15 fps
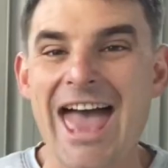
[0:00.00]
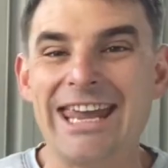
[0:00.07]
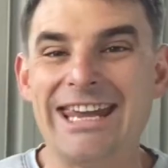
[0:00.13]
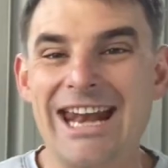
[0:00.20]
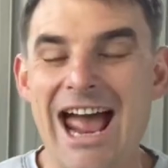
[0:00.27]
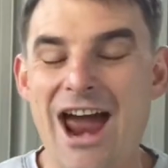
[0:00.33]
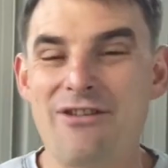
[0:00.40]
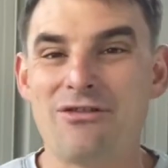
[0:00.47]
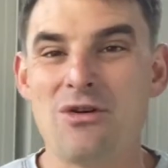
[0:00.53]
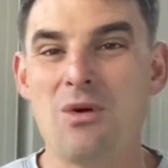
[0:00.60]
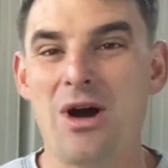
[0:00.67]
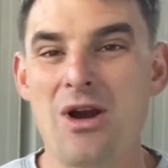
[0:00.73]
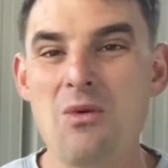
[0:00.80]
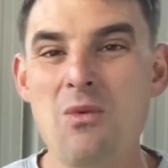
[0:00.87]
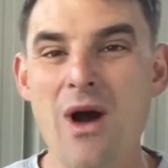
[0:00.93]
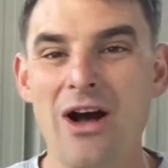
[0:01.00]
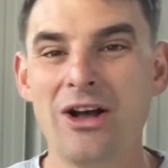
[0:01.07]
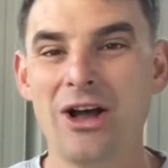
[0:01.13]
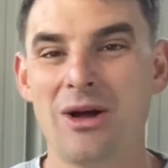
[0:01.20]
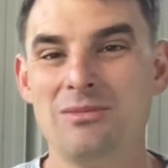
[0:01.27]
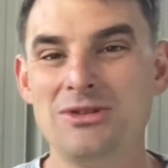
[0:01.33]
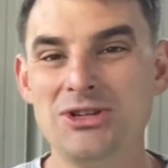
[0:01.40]
G'day everyone and
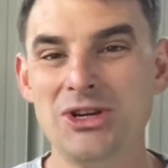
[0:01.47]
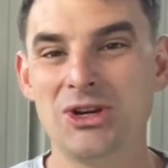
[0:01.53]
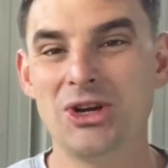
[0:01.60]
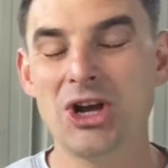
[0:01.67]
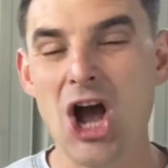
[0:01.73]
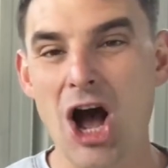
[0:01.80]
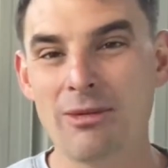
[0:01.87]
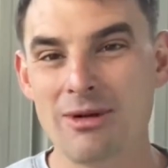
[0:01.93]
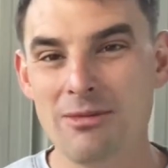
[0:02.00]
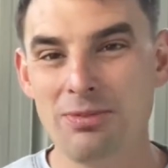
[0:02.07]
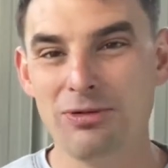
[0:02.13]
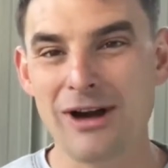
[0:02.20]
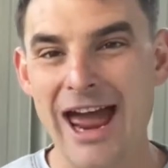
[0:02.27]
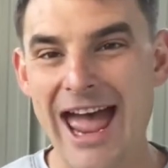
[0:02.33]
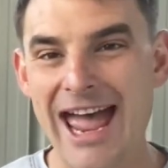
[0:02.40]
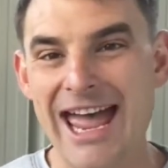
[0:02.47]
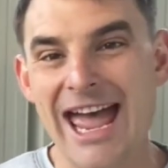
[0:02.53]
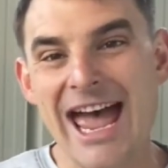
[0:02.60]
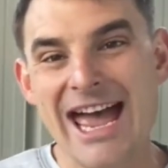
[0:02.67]
welcome to Common Prayer.